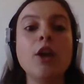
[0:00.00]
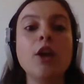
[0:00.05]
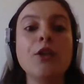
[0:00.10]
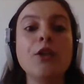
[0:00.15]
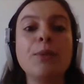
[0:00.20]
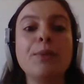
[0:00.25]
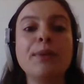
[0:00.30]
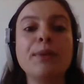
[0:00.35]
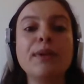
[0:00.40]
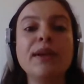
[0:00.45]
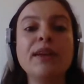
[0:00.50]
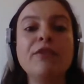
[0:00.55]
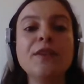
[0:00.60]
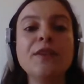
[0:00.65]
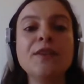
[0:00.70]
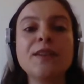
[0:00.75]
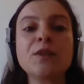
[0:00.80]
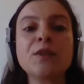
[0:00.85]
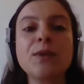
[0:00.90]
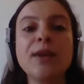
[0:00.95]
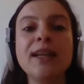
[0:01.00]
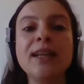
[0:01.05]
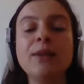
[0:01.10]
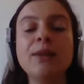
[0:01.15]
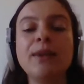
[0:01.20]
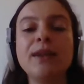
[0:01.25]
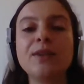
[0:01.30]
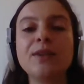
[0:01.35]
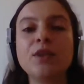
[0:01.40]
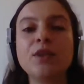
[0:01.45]
The previous Israeli
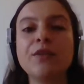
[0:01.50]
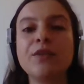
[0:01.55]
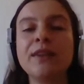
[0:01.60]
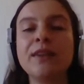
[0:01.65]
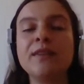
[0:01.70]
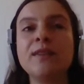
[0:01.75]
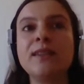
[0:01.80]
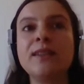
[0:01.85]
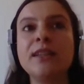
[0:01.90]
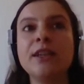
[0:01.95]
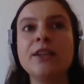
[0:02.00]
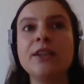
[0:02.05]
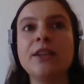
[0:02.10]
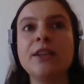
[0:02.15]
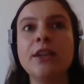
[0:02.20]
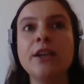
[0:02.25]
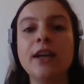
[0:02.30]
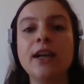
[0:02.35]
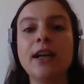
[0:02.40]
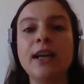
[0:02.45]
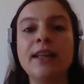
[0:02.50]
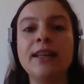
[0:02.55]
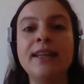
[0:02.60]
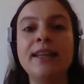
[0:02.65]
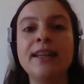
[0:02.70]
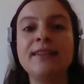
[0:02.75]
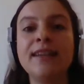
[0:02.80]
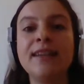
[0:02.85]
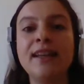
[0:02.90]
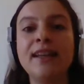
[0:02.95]
Minister of Interior,
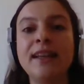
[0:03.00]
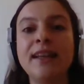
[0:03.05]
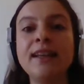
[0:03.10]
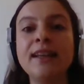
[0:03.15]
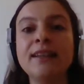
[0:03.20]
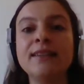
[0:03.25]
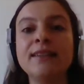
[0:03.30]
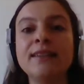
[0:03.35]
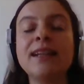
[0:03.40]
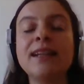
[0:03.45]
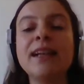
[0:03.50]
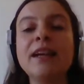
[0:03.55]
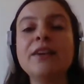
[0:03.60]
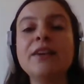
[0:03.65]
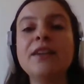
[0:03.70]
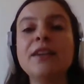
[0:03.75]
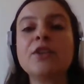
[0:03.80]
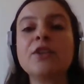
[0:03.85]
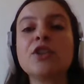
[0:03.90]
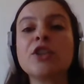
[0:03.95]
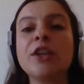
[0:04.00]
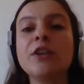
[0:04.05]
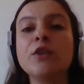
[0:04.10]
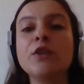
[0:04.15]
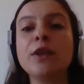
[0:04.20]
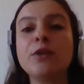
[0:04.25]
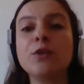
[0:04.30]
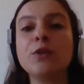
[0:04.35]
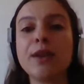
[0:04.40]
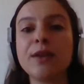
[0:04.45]
Aryeh Deri, declared in
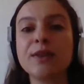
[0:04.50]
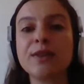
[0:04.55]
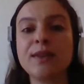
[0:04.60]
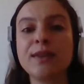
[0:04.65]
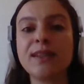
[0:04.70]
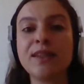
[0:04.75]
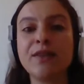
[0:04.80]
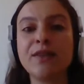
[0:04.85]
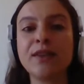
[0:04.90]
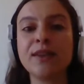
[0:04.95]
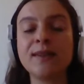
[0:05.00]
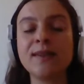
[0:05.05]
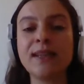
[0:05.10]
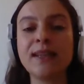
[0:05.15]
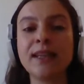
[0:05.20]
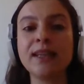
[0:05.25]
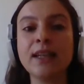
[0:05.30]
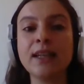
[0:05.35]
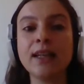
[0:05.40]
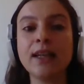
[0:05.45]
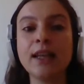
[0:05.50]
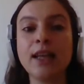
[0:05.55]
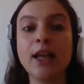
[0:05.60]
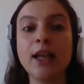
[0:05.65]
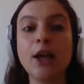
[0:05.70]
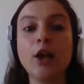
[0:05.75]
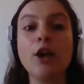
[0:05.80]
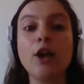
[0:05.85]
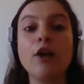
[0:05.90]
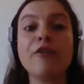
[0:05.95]
January 2017,
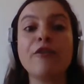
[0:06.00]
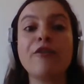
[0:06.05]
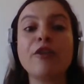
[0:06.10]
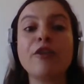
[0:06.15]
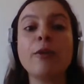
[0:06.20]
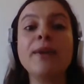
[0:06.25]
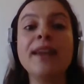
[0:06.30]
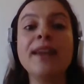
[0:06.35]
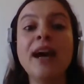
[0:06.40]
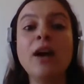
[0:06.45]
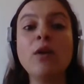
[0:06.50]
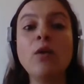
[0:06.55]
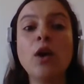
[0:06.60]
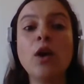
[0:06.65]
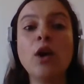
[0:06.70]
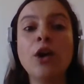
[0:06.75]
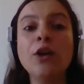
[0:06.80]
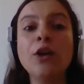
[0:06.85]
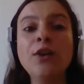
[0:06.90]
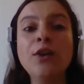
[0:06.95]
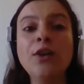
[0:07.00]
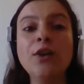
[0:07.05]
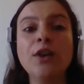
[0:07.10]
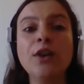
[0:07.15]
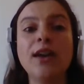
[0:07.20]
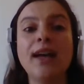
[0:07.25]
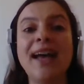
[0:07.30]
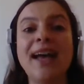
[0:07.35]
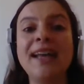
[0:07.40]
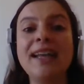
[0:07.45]
"From now on,
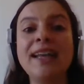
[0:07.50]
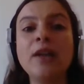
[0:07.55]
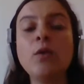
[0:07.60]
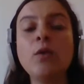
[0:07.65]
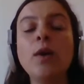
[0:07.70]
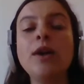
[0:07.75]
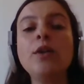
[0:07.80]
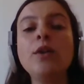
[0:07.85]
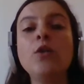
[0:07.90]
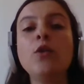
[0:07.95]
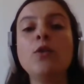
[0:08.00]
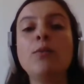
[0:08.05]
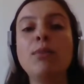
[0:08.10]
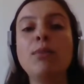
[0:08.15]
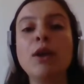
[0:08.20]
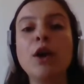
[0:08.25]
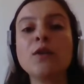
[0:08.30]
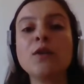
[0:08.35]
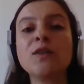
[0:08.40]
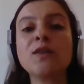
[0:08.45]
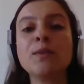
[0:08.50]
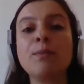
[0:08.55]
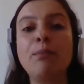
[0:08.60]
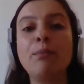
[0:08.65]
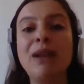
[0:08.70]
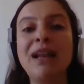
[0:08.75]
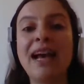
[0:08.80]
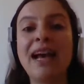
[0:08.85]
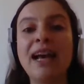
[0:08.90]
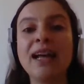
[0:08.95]
anyone who plots,
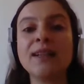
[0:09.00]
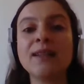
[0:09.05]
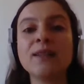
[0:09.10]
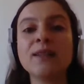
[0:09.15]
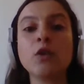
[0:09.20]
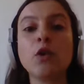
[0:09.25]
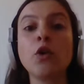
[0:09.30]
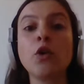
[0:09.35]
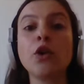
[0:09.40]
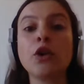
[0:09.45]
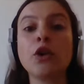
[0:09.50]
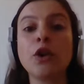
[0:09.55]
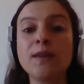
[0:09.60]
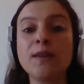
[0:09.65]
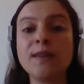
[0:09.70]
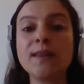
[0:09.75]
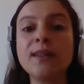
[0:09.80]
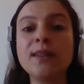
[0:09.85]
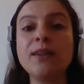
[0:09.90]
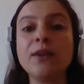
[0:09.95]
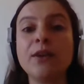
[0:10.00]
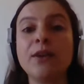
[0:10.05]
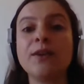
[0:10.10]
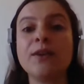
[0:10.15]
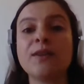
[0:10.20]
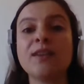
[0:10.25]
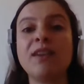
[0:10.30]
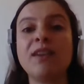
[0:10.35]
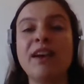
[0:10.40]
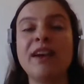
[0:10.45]
plans, or
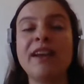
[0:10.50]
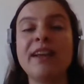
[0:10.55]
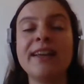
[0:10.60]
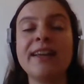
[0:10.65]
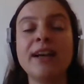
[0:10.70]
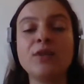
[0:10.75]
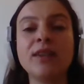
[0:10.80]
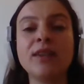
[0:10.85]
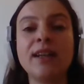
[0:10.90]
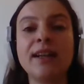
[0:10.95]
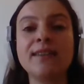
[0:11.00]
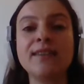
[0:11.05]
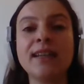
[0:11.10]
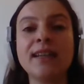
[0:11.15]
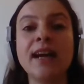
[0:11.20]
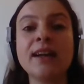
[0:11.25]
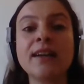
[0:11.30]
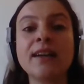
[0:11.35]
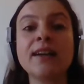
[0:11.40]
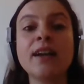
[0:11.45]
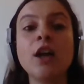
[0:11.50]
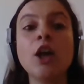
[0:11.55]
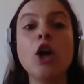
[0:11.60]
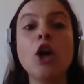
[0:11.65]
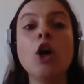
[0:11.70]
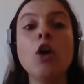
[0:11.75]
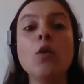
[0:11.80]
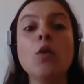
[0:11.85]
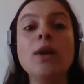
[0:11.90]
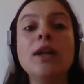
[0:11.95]
considers carrying out an attack
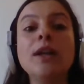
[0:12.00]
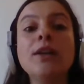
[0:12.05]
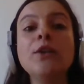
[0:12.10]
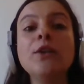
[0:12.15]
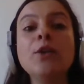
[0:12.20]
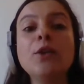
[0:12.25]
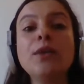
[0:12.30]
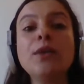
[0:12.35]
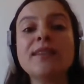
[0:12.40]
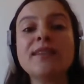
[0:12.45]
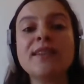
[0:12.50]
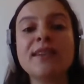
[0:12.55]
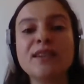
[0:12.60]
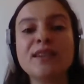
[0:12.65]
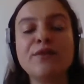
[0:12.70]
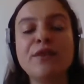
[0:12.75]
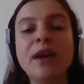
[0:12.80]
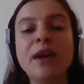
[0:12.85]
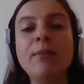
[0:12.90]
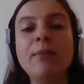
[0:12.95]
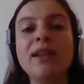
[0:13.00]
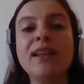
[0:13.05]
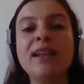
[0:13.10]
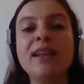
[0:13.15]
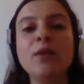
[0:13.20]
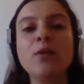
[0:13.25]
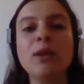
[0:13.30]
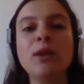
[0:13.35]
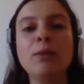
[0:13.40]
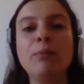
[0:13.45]
will know that his family
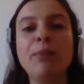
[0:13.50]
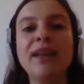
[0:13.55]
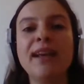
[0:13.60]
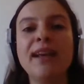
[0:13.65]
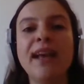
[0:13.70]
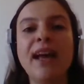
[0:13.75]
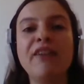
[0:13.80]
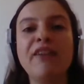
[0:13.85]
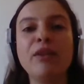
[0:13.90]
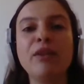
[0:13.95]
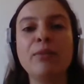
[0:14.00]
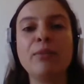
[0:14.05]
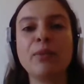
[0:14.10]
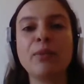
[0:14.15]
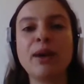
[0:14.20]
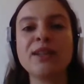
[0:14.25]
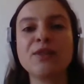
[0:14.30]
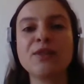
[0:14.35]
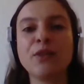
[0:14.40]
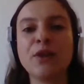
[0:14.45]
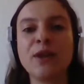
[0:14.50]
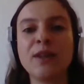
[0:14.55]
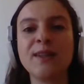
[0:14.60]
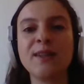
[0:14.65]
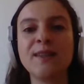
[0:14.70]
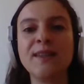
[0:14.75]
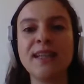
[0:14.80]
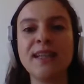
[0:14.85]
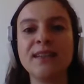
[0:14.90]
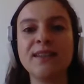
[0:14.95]
will pay a heavy price for his
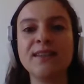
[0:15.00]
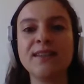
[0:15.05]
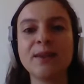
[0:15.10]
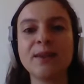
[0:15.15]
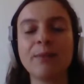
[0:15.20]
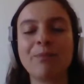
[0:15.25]
deeds."